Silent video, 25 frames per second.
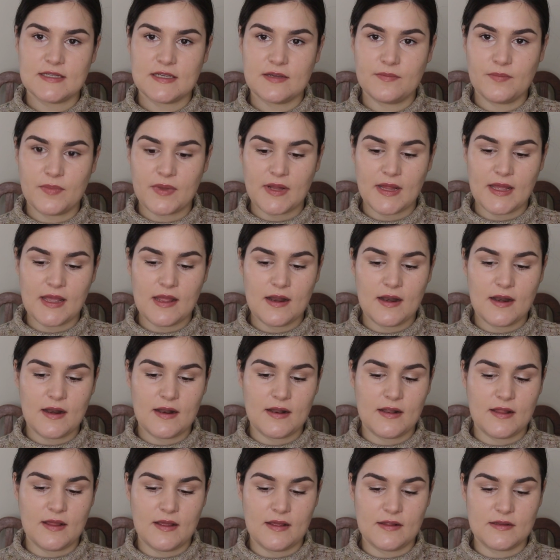complete,
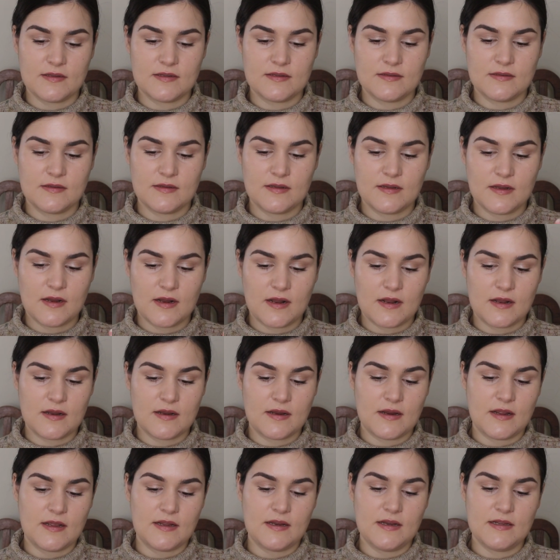but
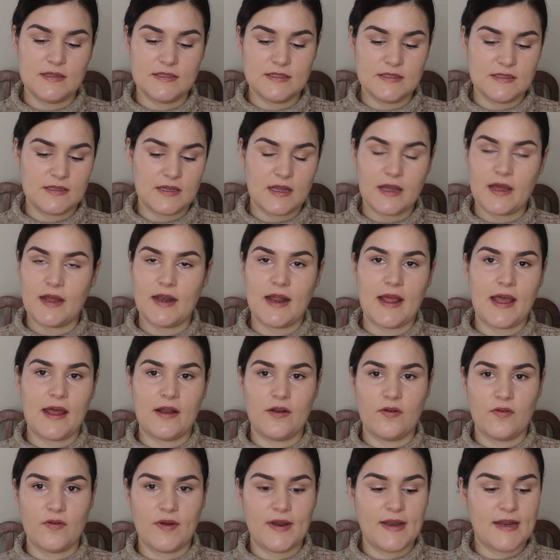it isn't cut out
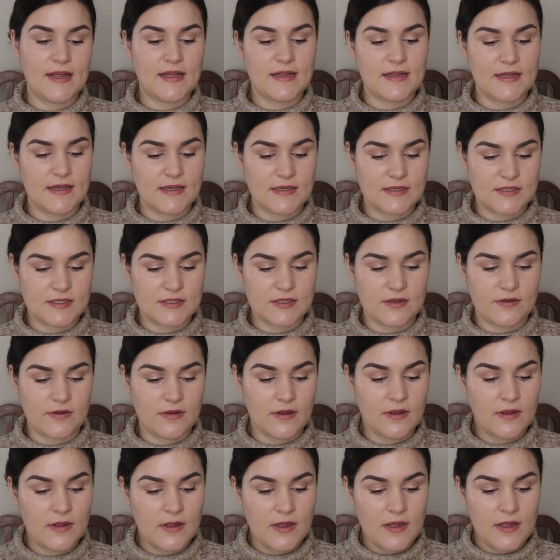or anything. So
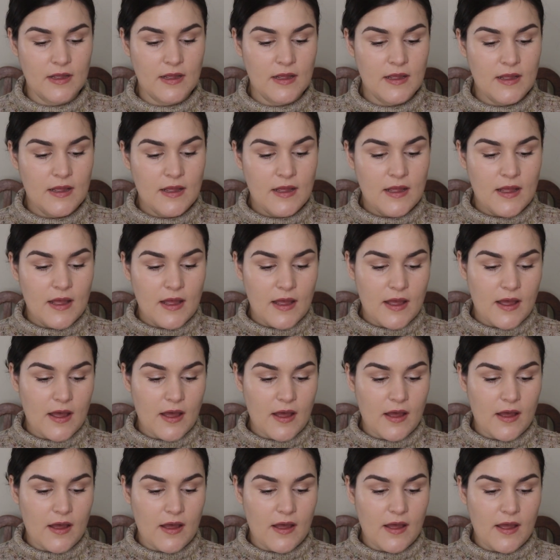
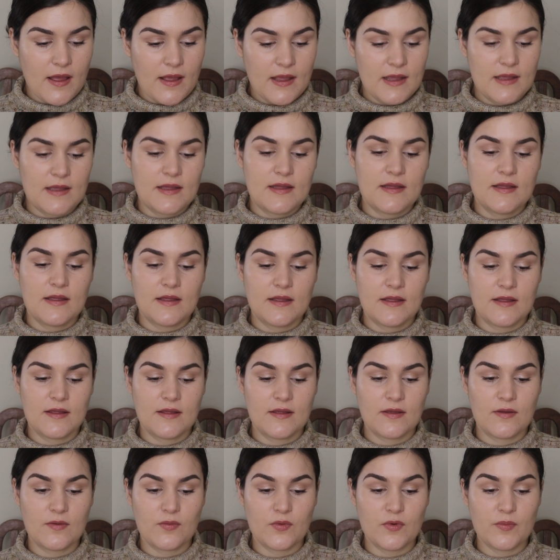I
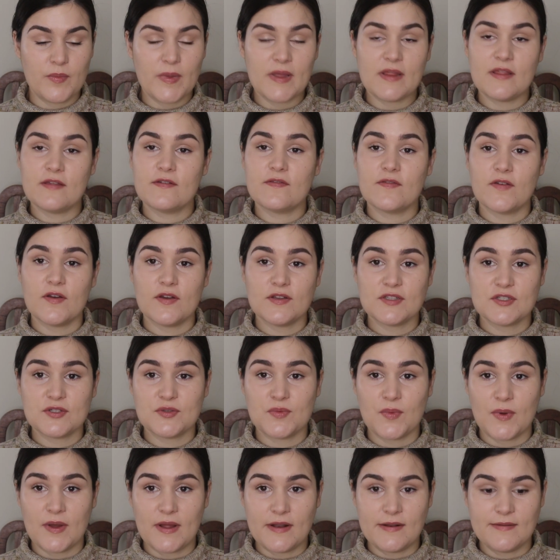will be the first
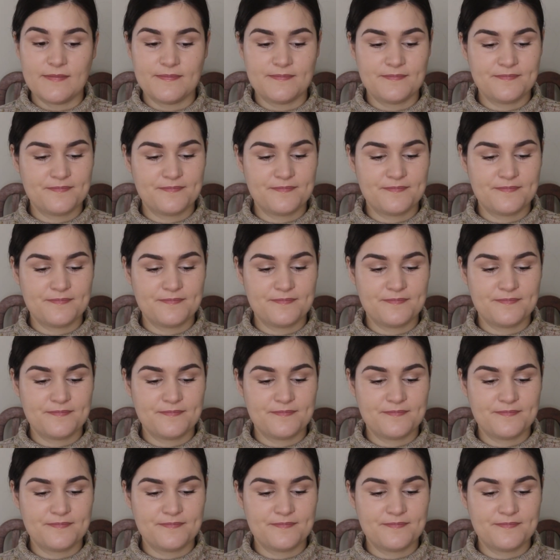one.